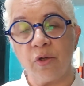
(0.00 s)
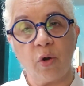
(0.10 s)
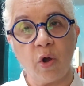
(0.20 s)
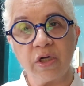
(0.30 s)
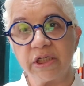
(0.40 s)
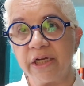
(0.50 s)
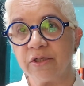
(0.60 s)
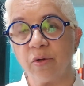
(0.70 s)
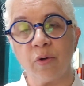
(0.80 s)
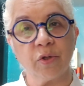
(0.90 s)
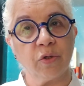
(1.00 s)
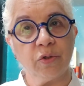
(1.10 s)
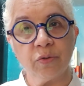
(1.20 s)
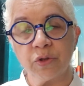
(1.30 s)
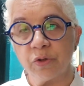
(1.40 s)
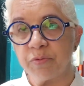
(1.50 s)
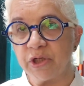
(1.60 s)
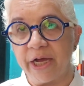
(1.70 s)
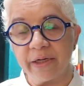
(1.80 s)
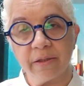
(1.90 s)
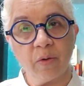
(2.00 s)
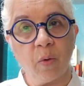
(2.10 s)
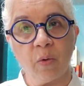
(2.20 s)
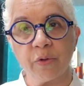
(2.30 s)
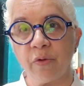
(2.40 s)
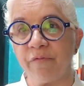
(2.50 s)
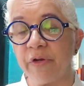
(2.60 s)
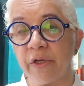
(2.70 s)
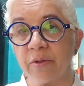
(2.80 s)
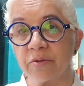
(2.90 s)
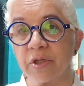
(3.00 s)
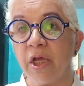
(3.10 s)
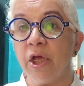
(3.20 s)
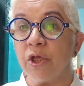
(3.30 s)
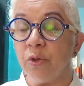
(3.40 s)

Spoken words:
your content or your YouTube channel or your videos.